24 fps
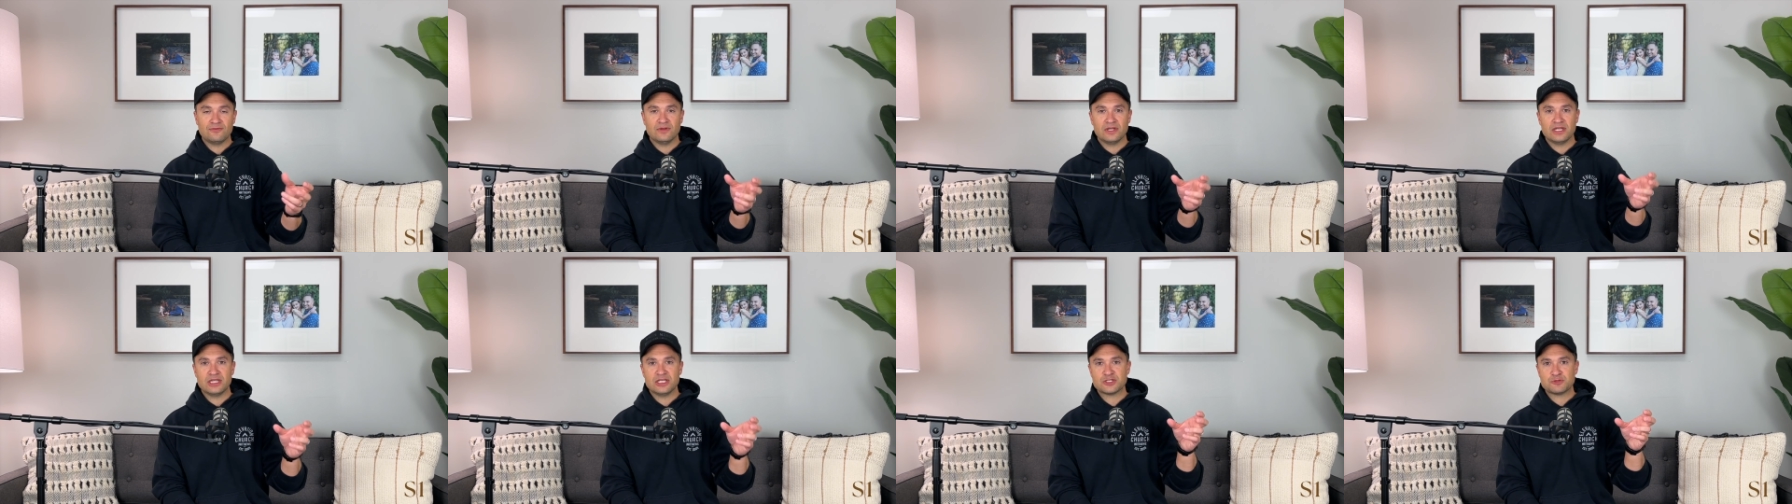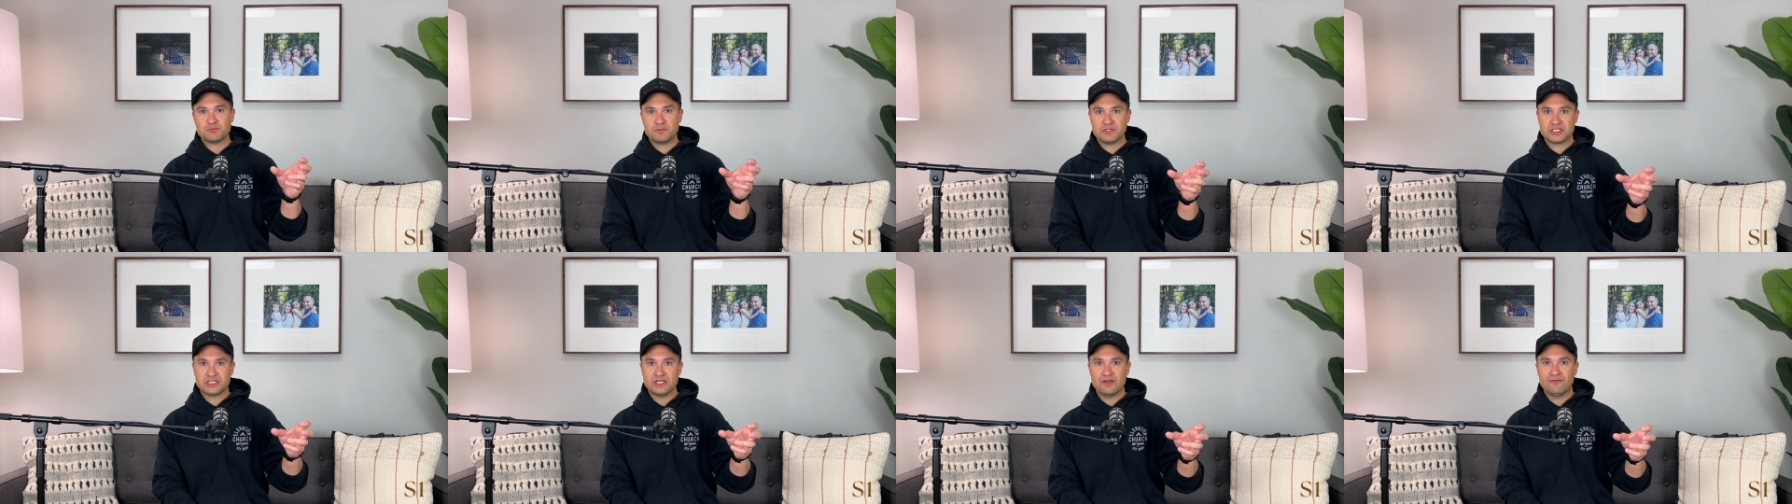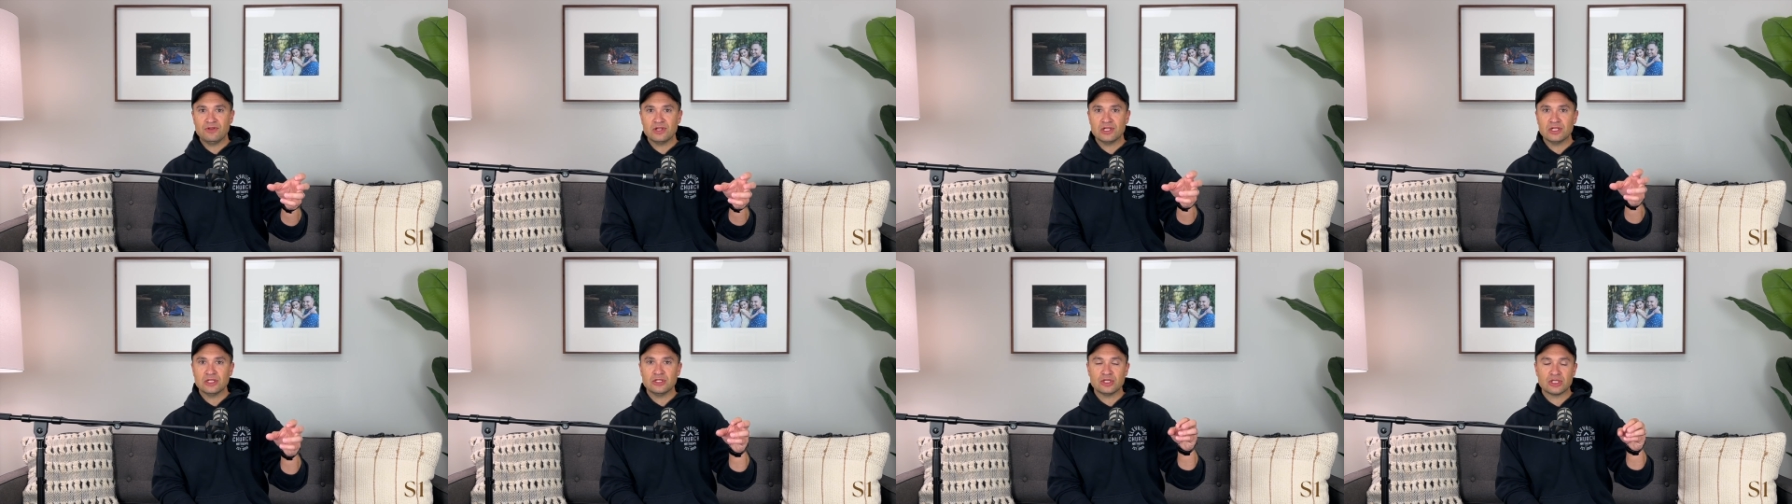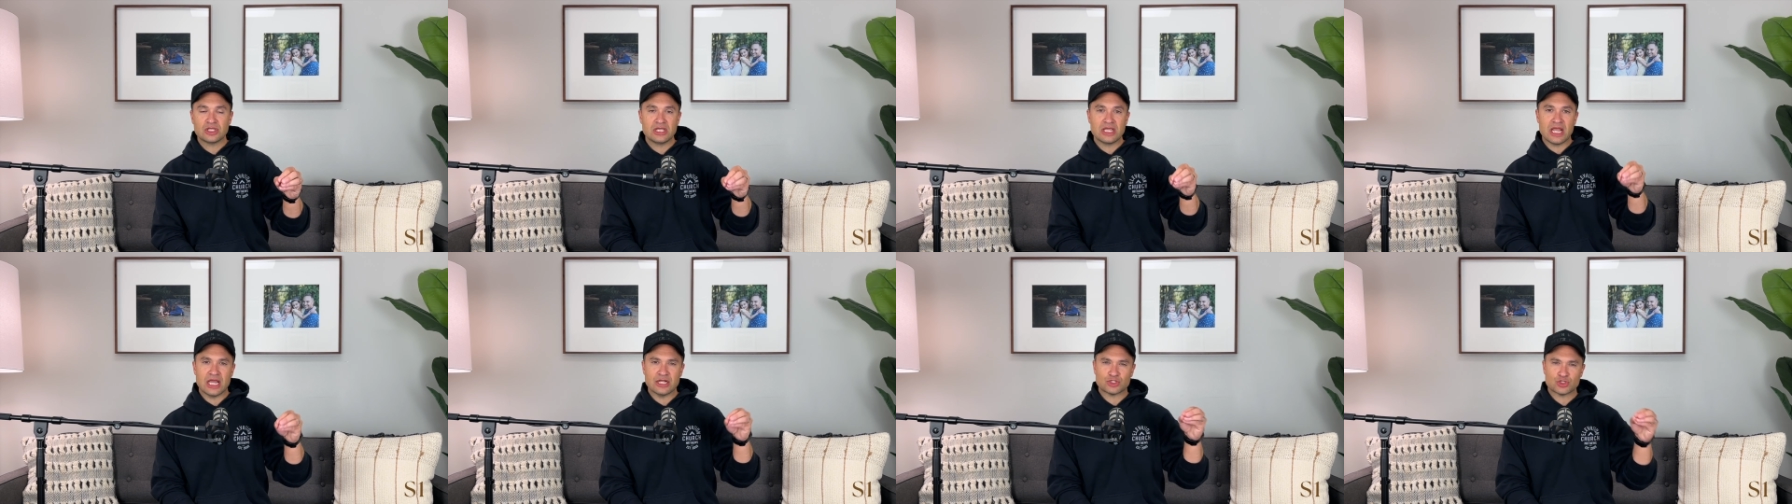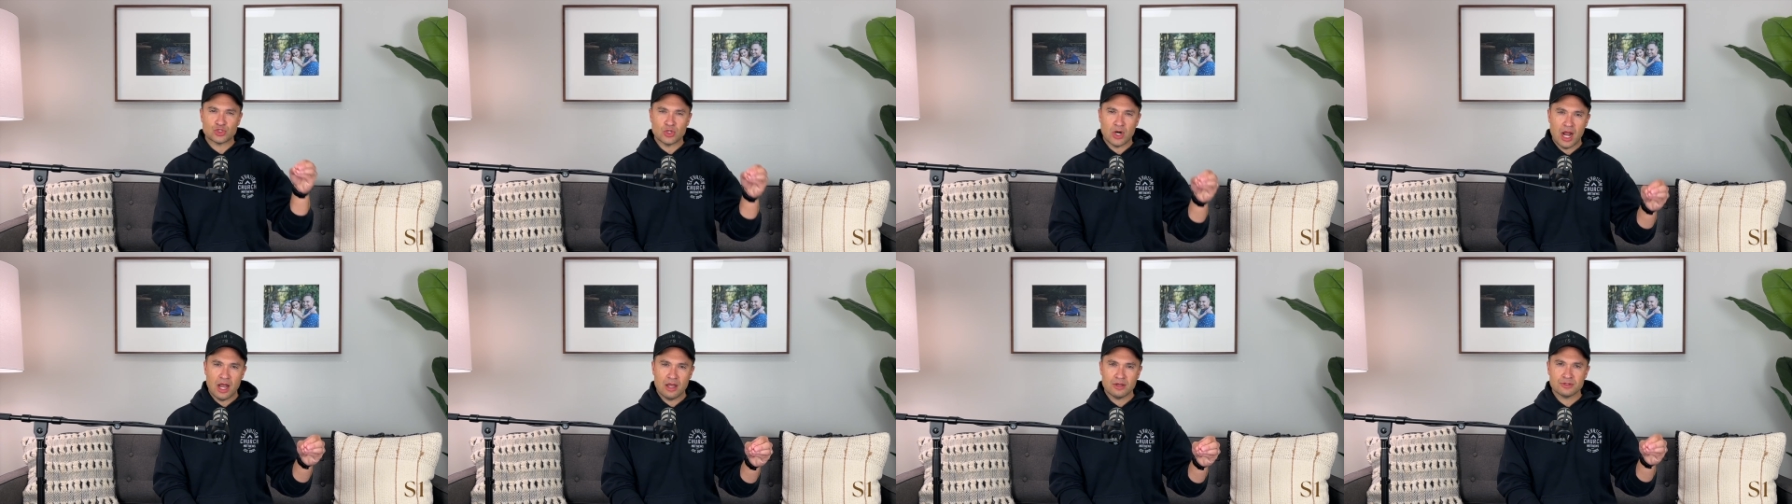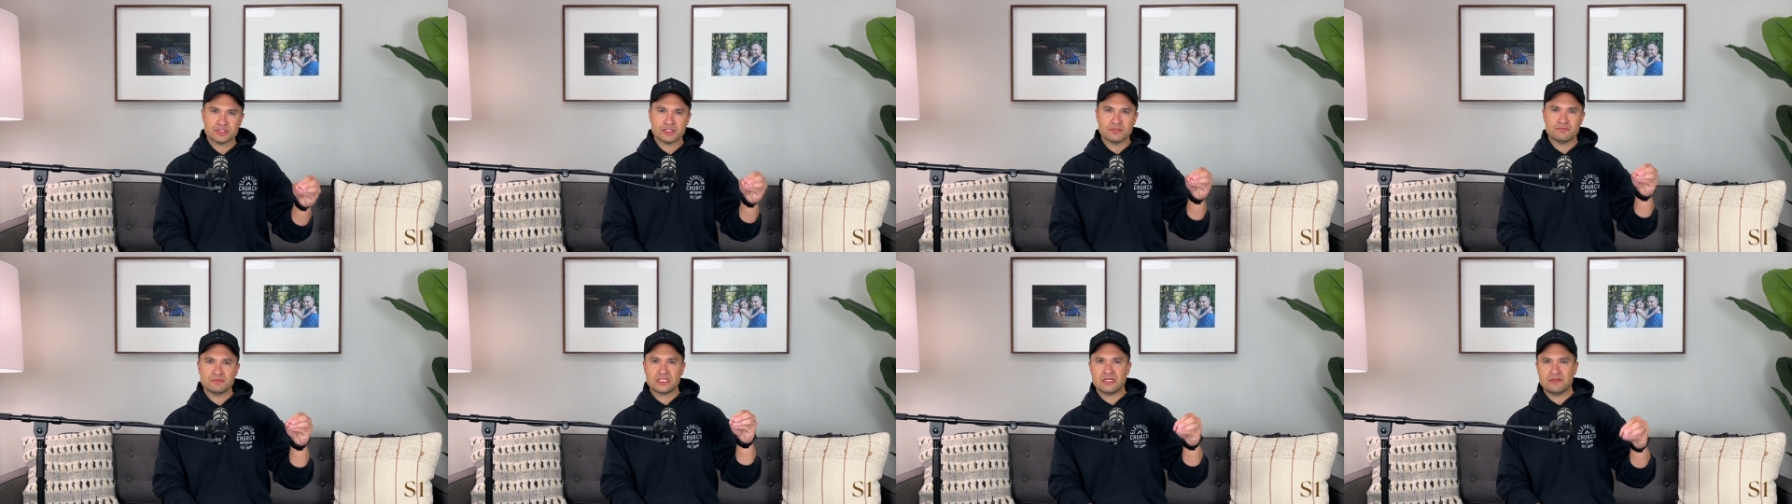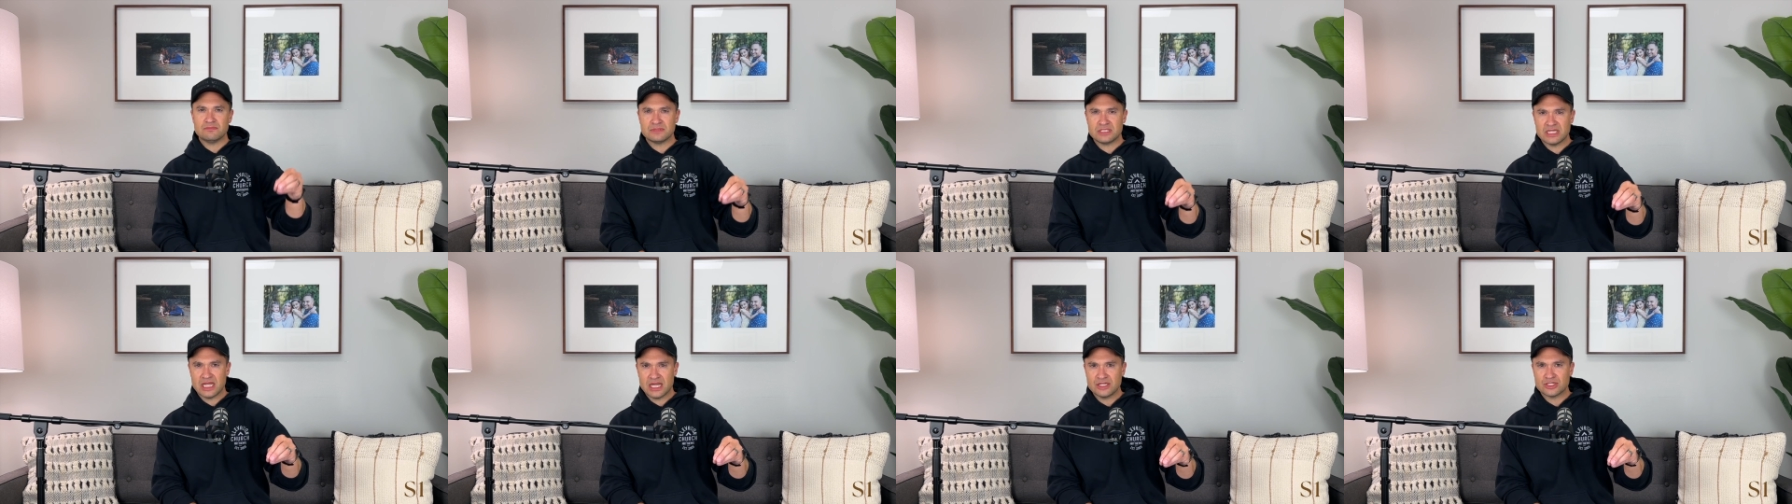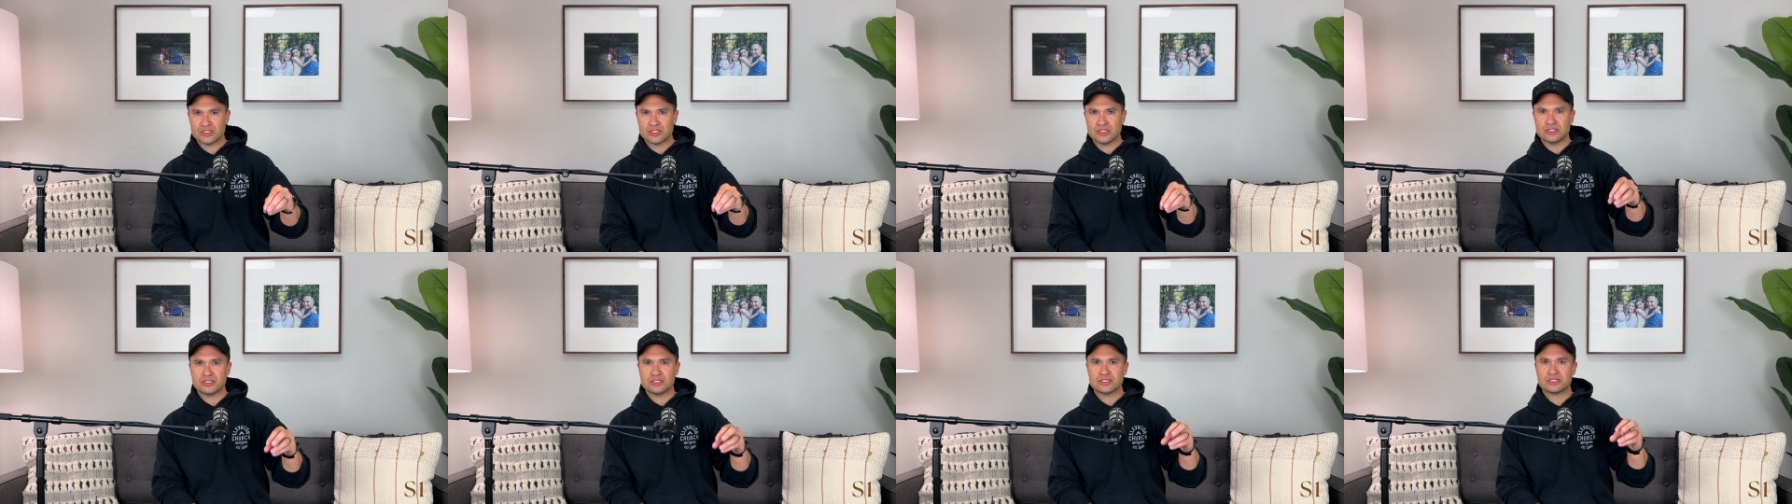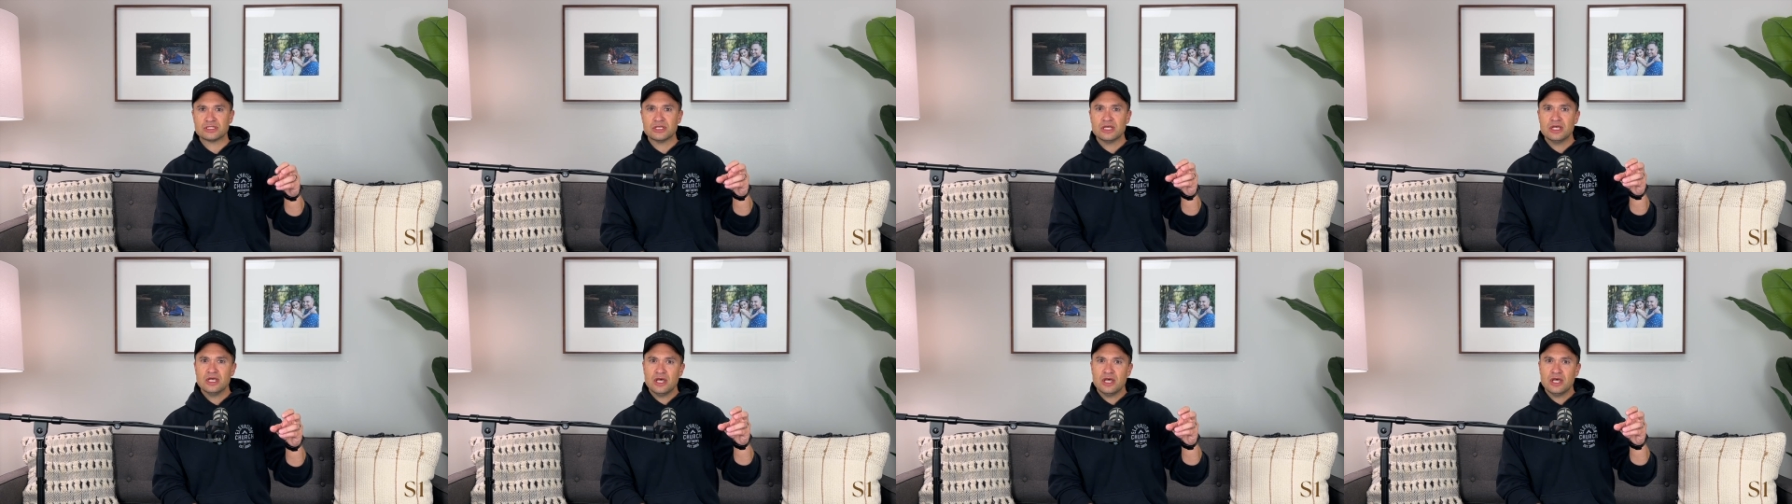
and he's specifically looking at trials and temptations.